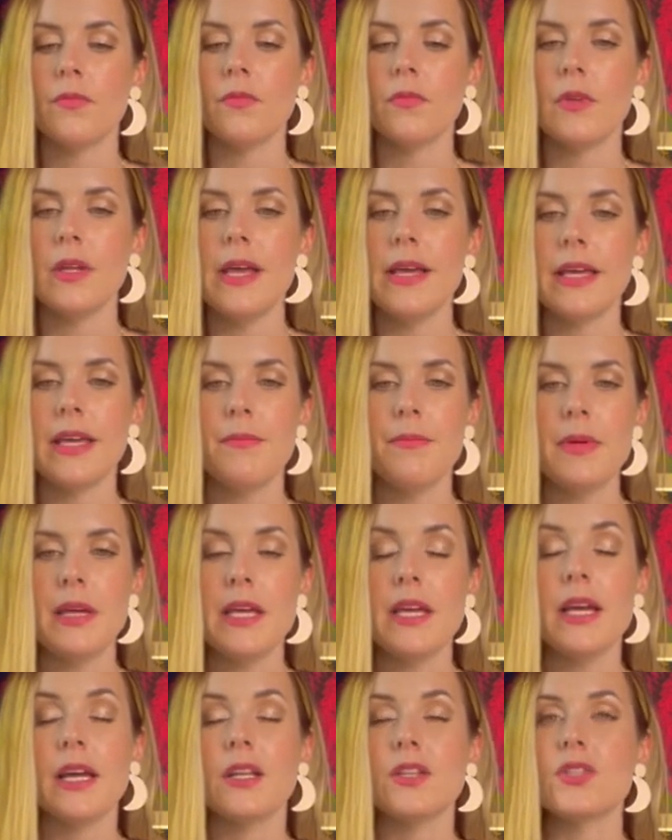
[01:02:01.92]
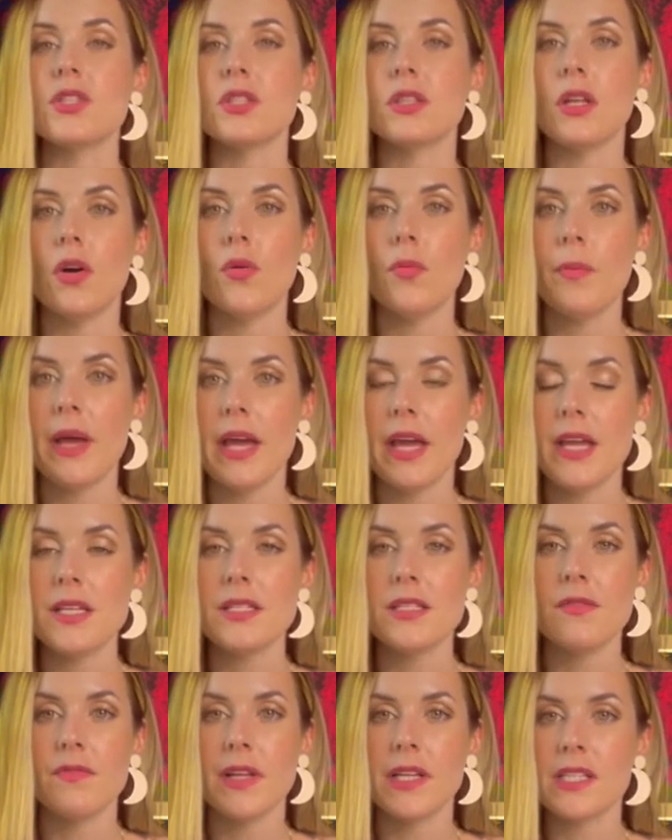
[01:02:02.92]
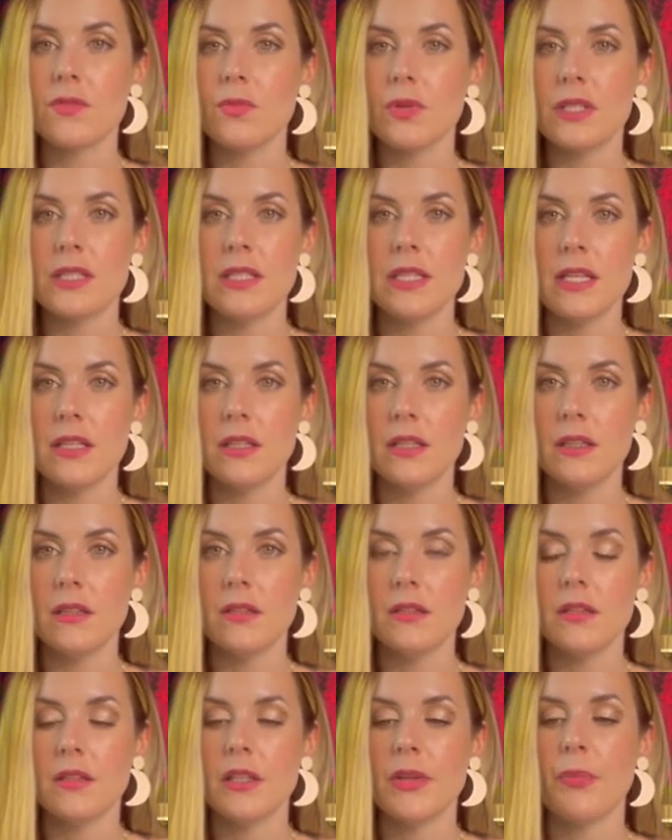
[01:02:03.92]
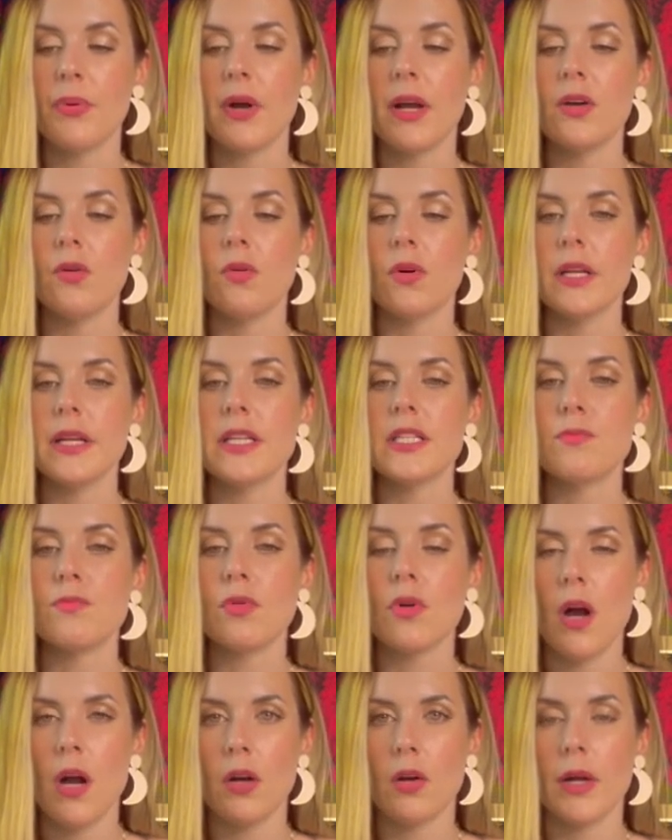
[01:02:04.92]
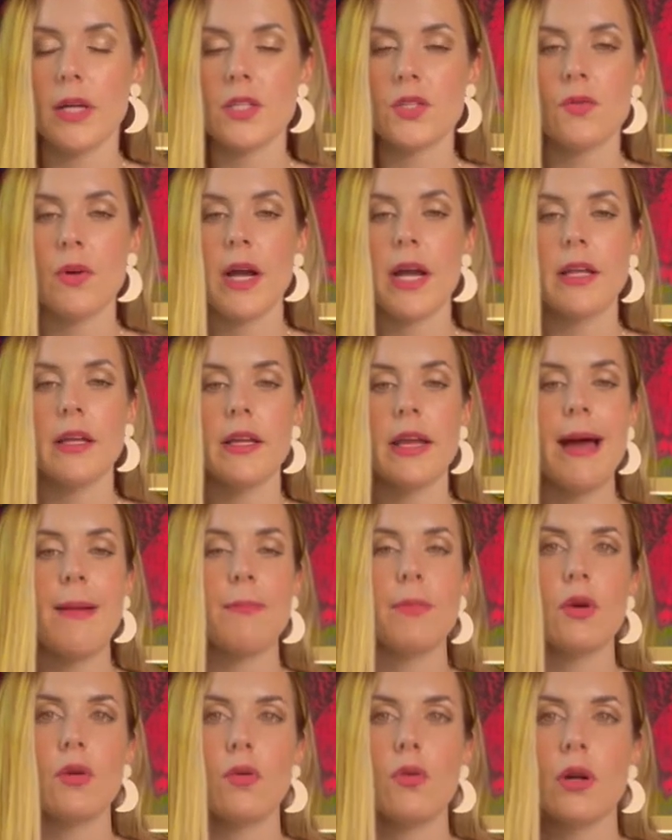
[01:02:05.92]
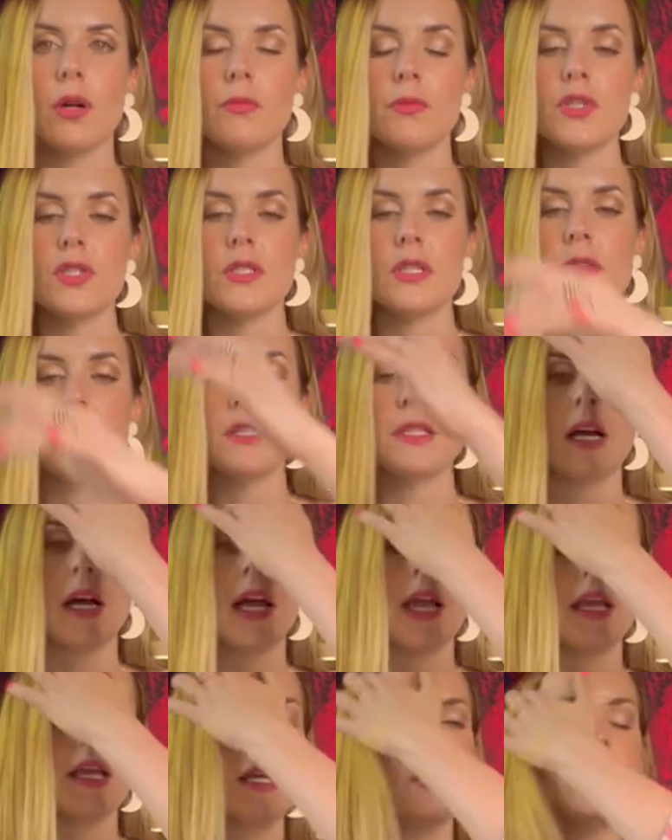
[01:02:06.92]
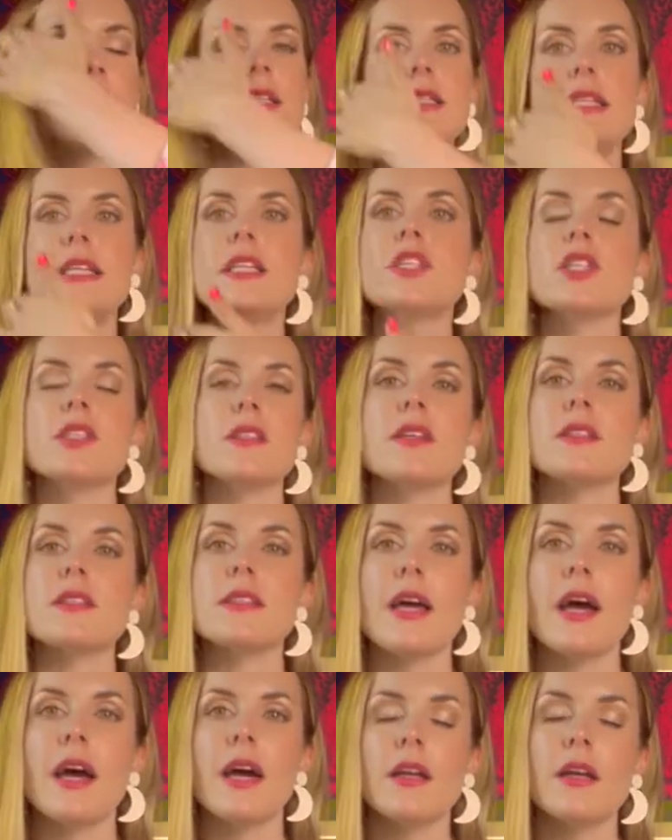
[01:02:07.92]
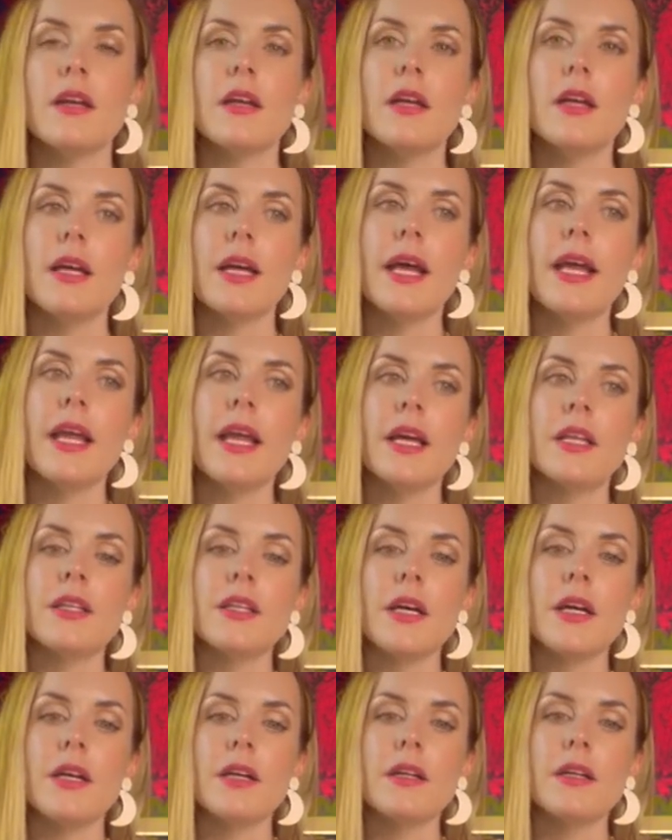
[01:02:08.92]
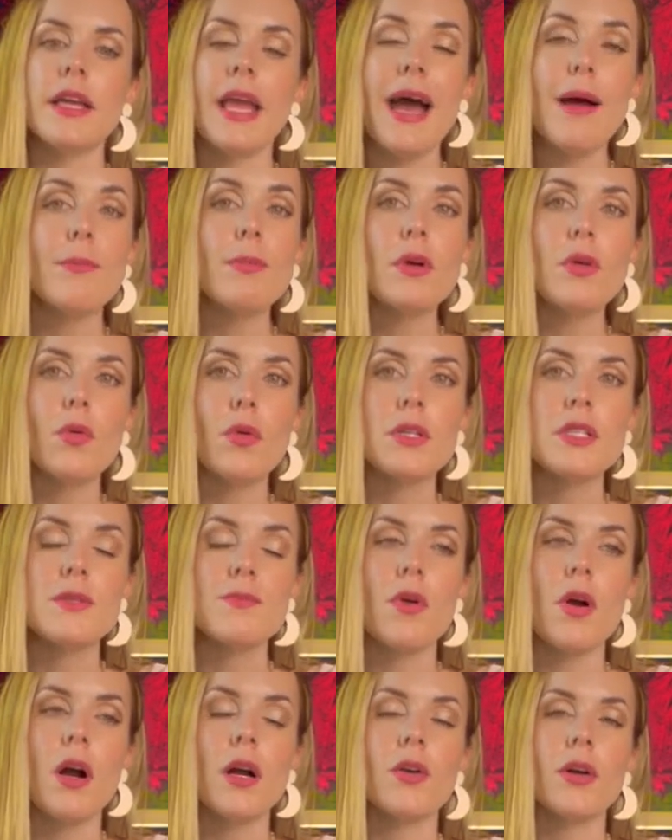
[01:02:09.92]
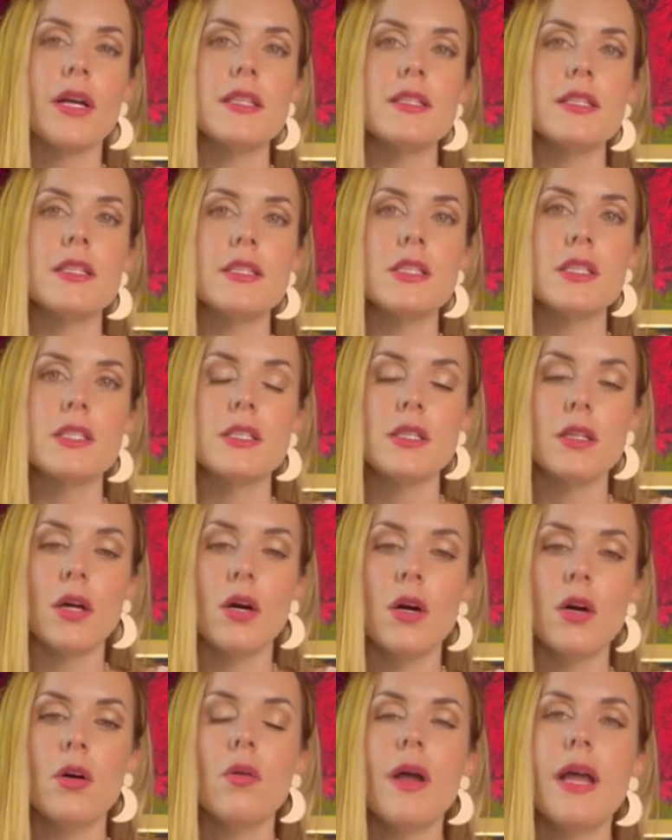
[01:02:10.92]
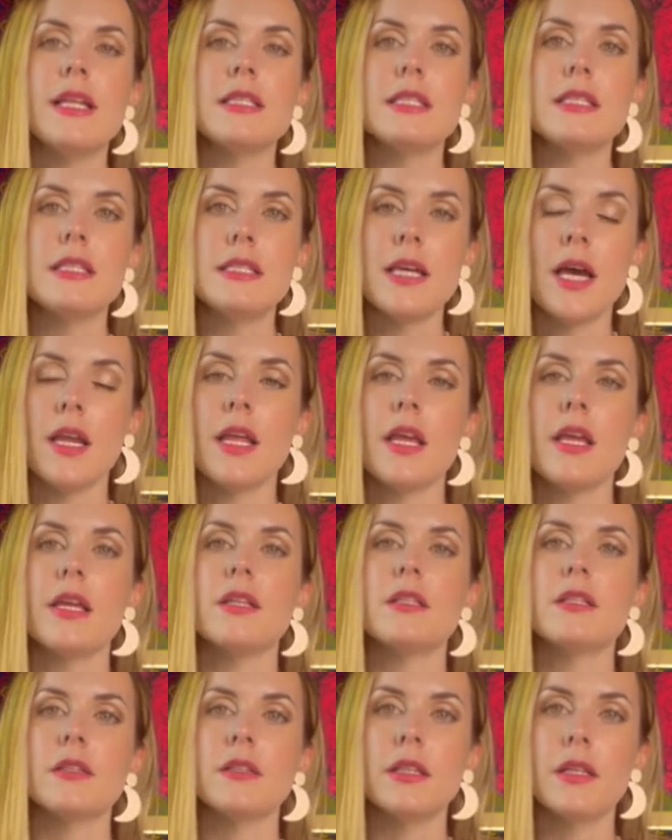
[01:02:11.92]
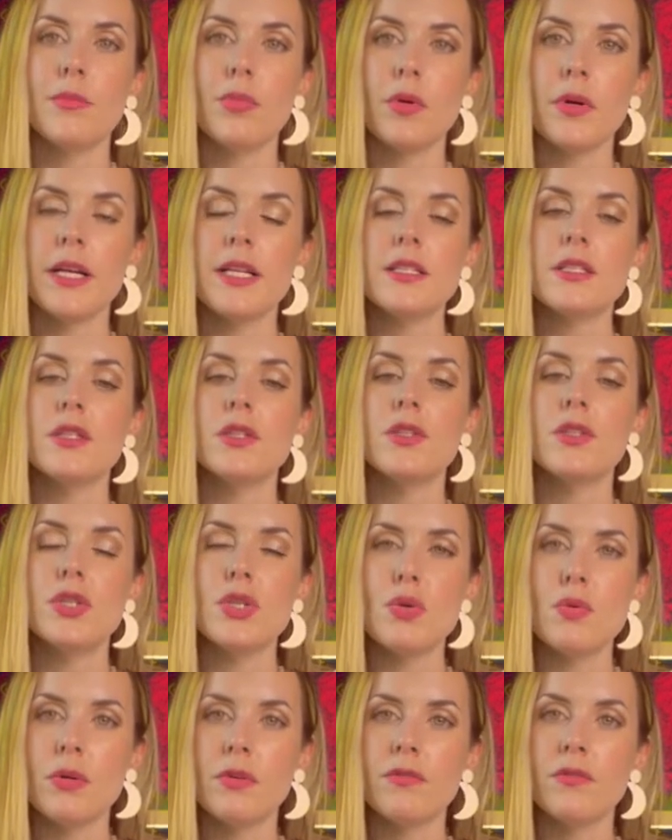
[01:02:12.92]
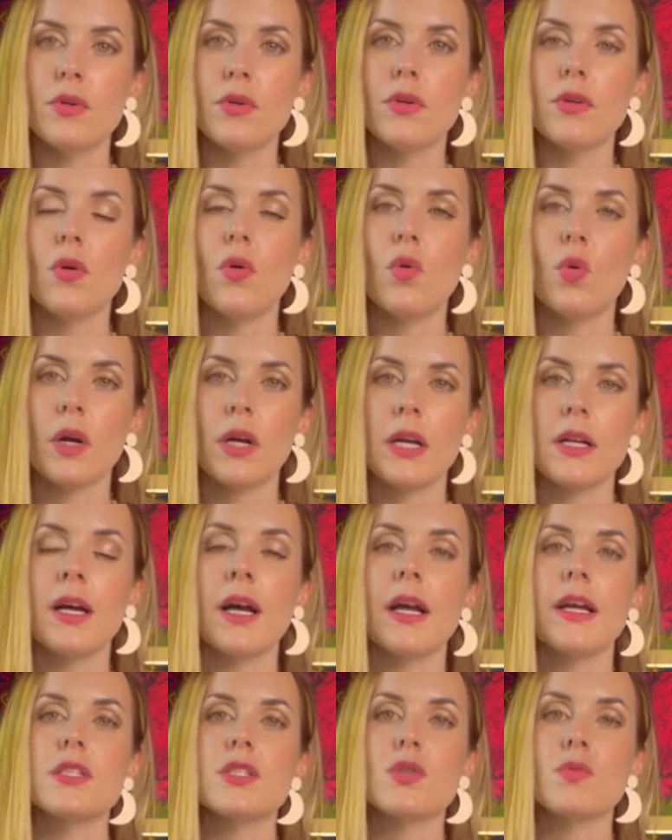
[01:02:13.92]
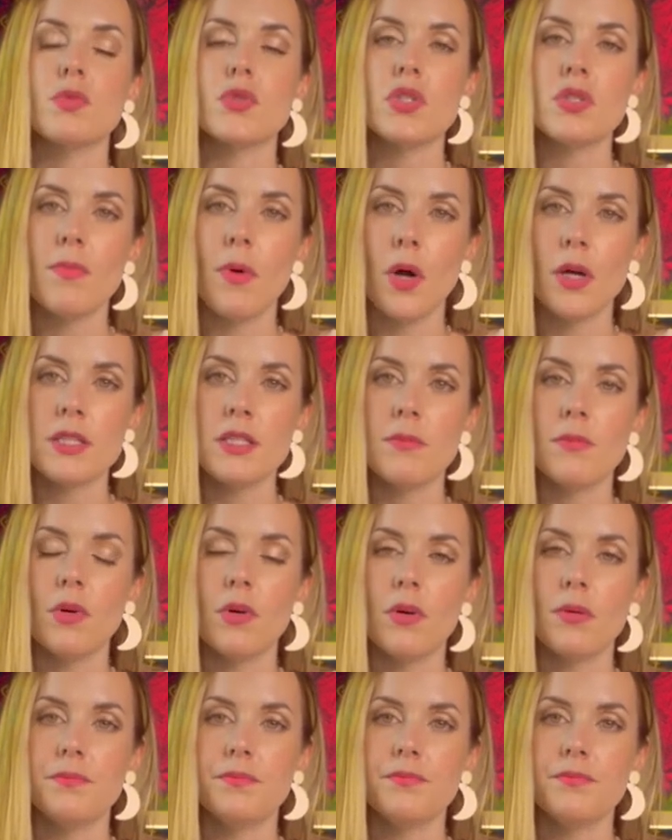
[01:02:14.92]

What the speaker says: It can be at a slow pace if that's what's needed. The priority is progress, right? Capricorn, which is in the die, teaches us that. And Capricorn's progress is slow and steady, deliberate, dutiful, organized, responsible.